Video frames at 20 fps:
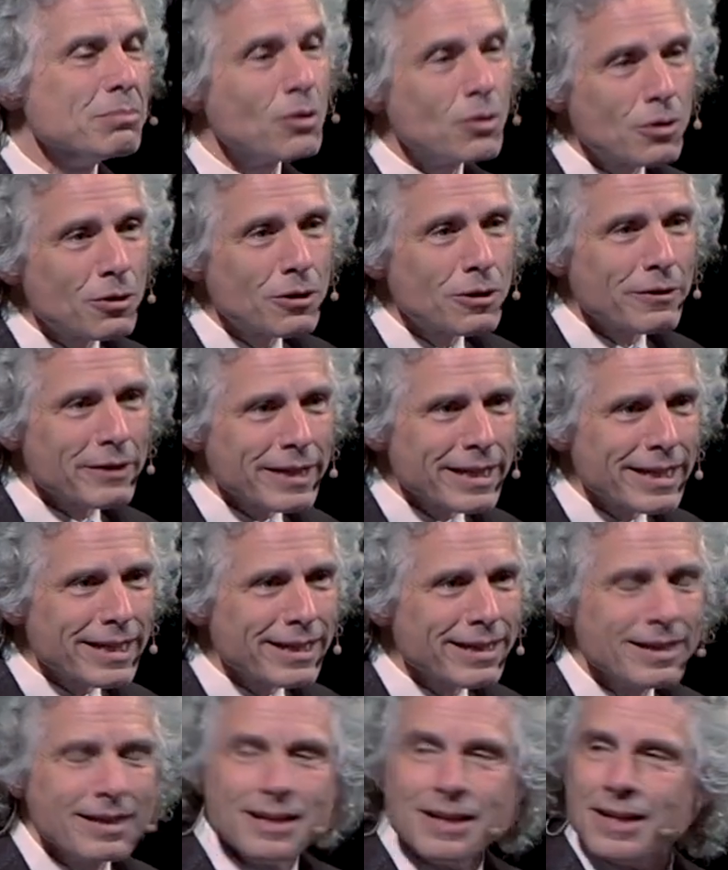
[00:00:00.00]

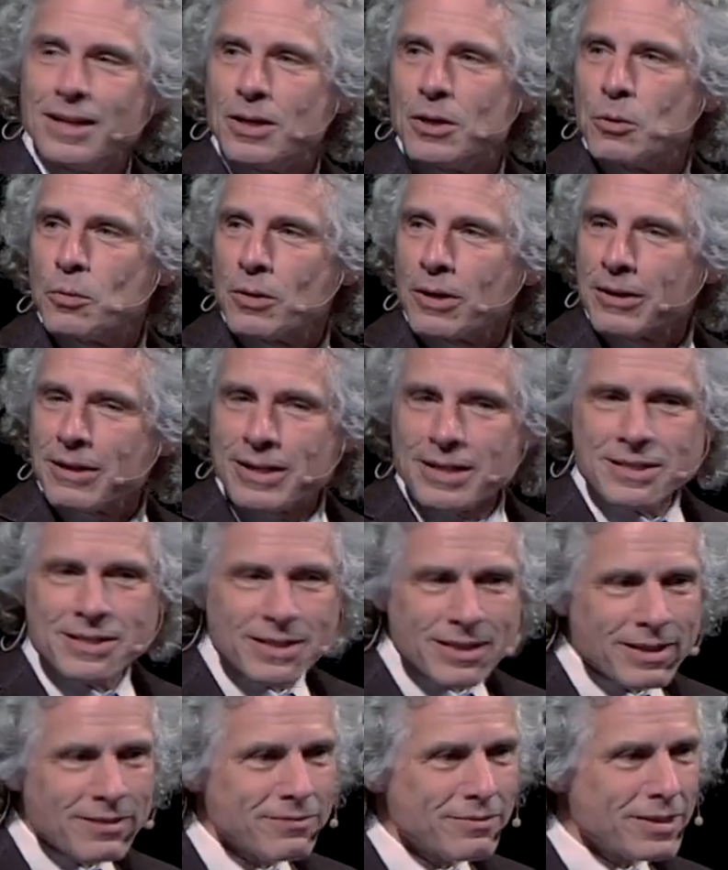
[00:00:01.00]
Boring.
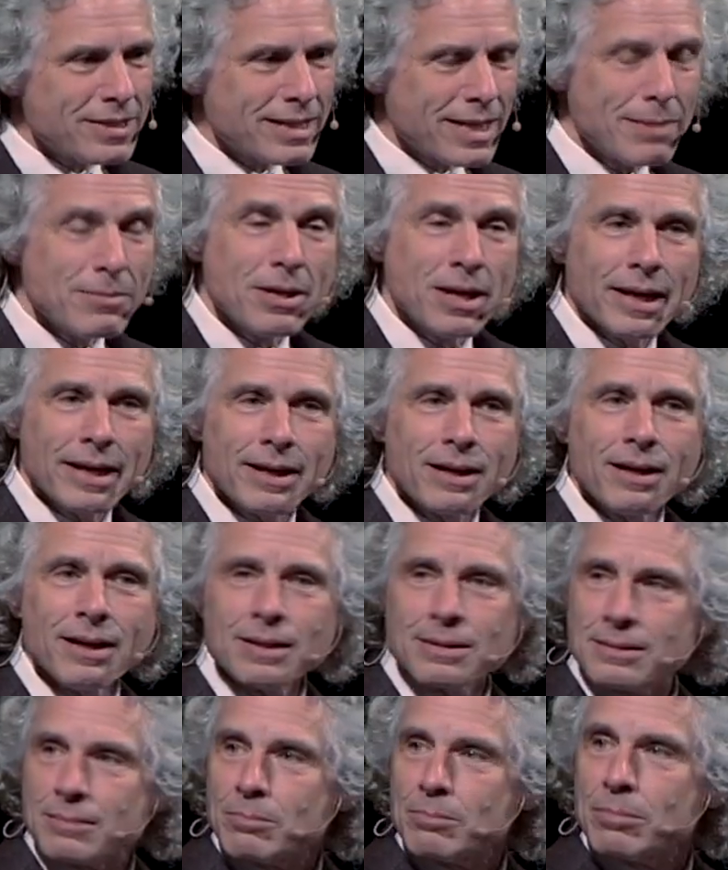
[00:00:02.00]
Whereas if the same guy
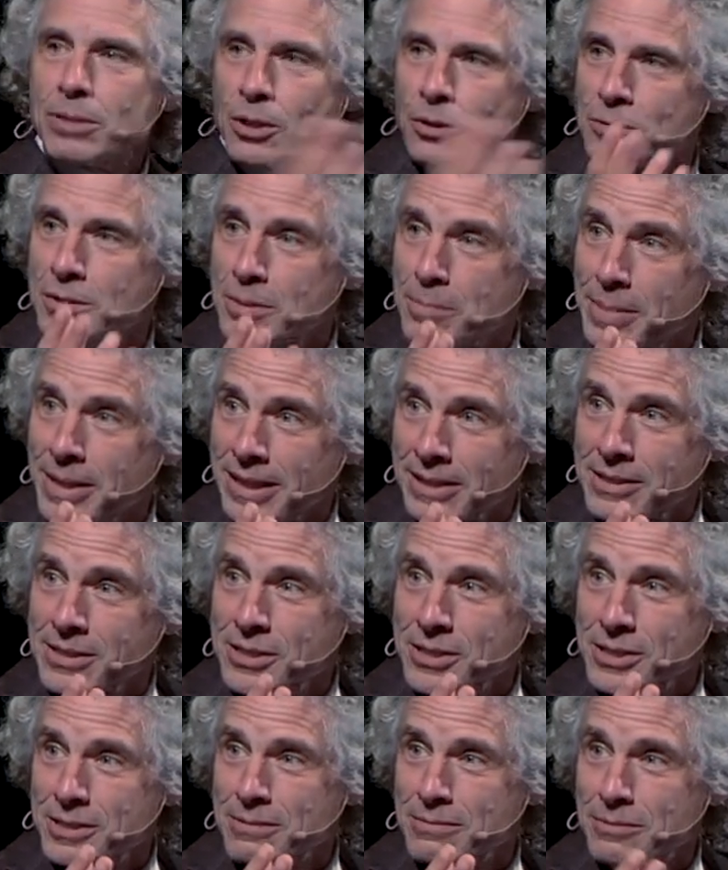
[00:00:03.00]
got blown to
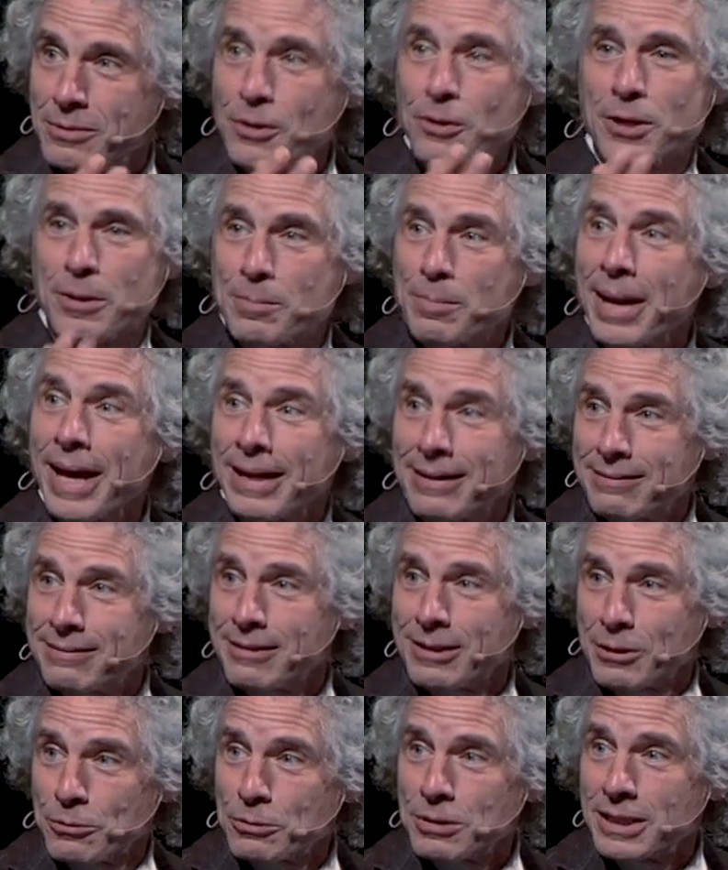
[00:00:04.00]
bits, you can
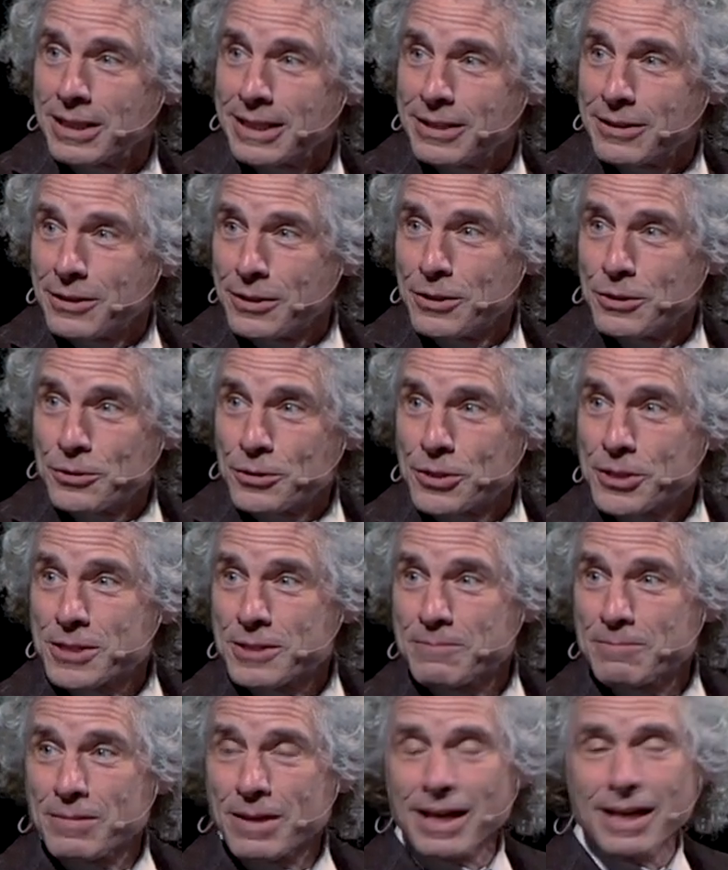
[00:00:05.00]
bet that it would lead the
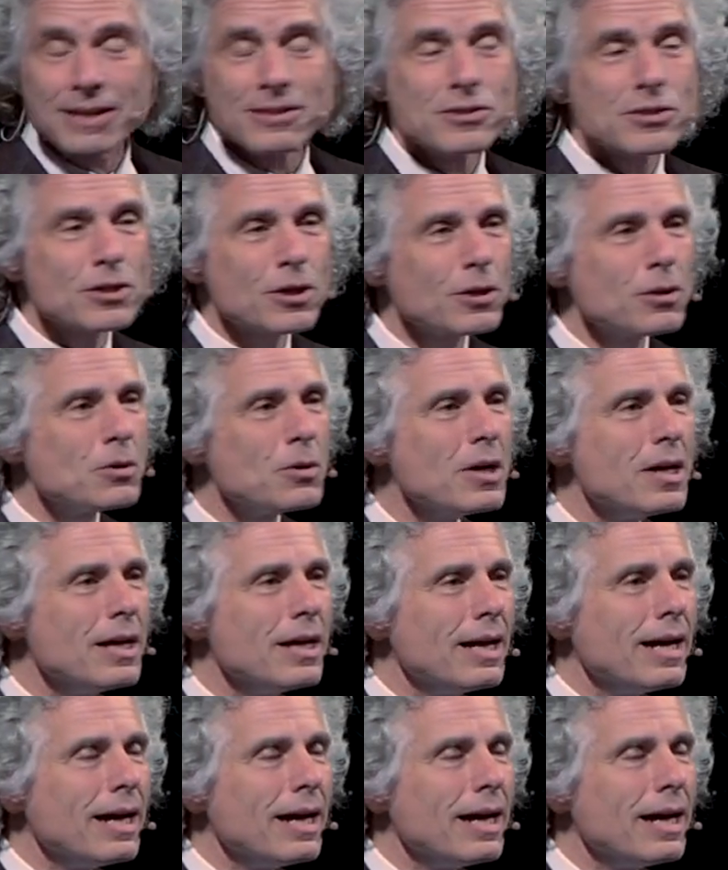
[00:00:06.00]
news. And so